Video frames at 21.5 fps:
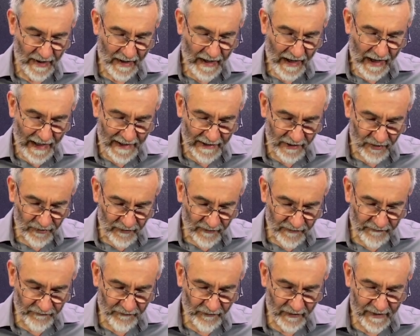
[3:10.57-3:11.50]
I looked
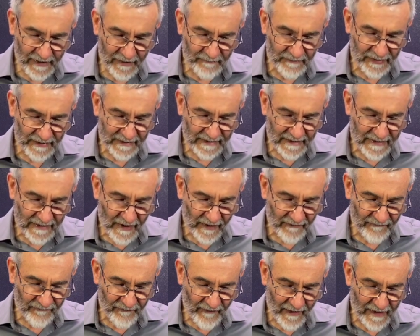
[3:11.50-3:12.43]
for him, but did not
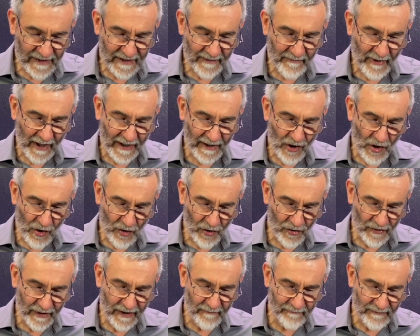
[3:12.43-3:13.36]
find him. I called
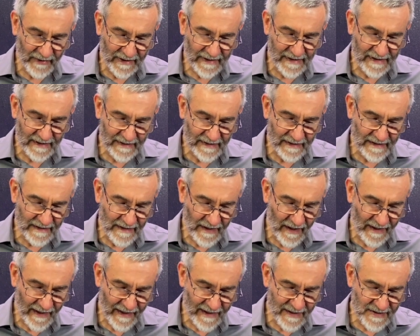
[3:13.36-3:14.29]
him, but he did not
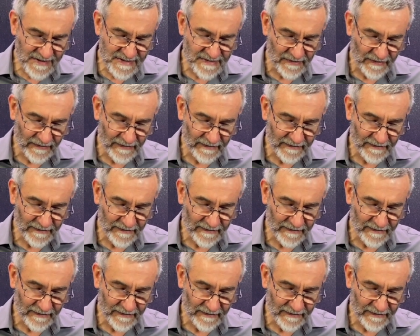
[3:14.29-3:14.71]
answer.